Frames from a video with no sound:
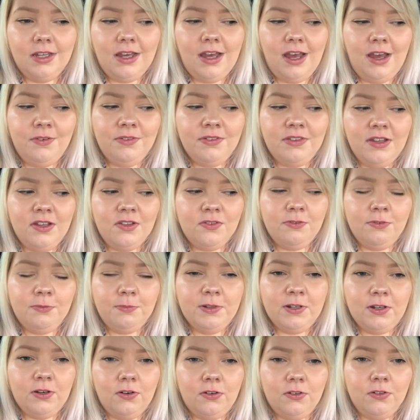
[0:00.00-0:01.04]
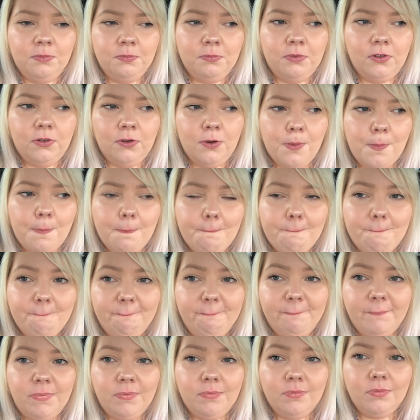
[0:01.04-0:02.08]
6:30 would be good, but
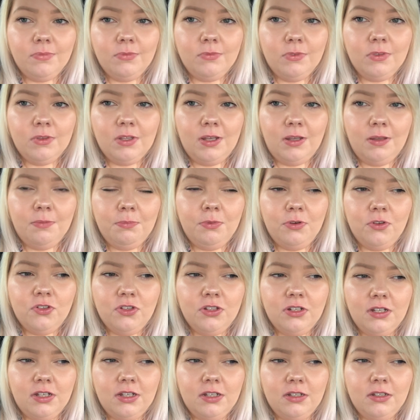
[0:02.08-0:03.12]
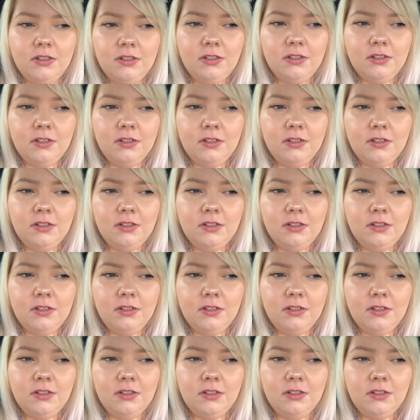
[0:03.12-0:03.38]
I'm pushing it.